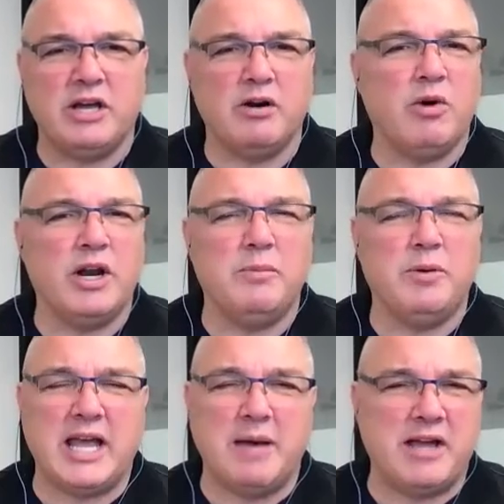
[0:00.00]
I don't want
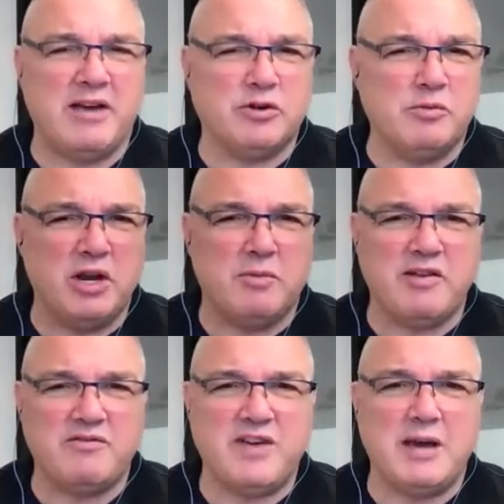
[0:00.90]
anybody coming after me or my
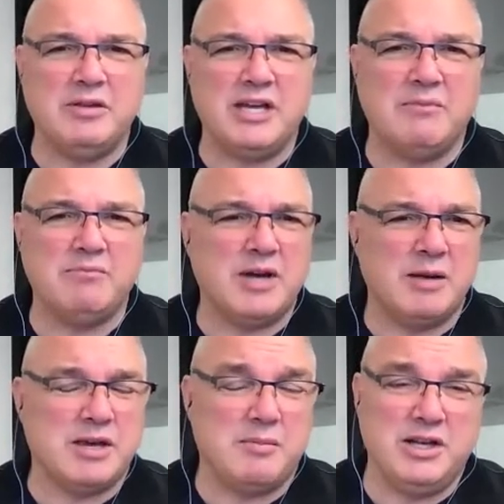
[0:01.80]
family.
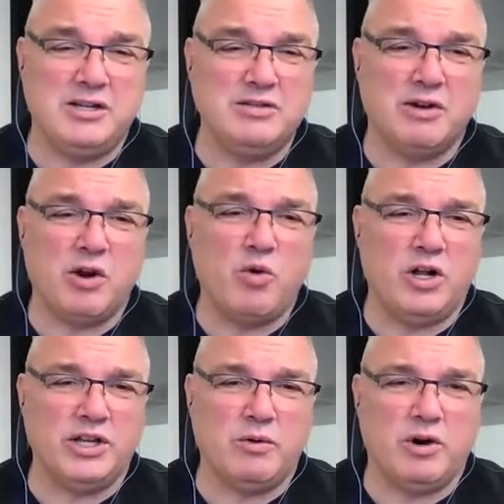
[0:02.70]
I'm committed to doing
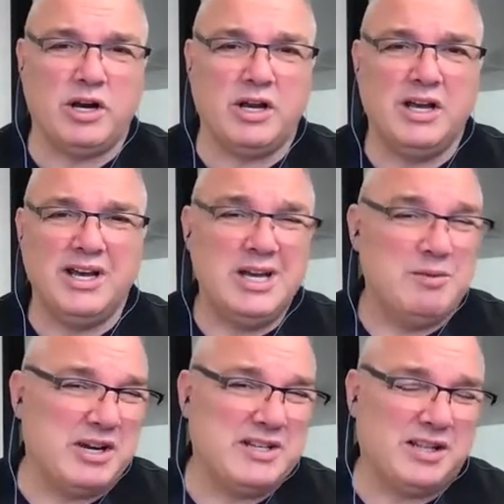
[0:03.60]
quality work,
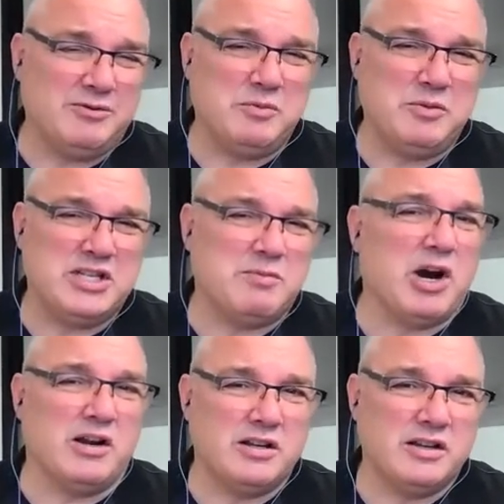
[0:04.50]
but I still have to be
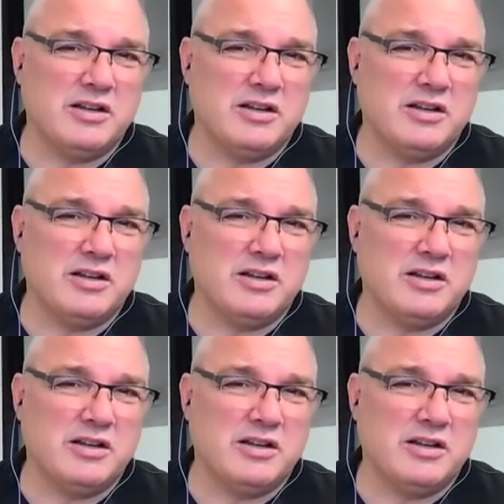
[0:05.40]
smart.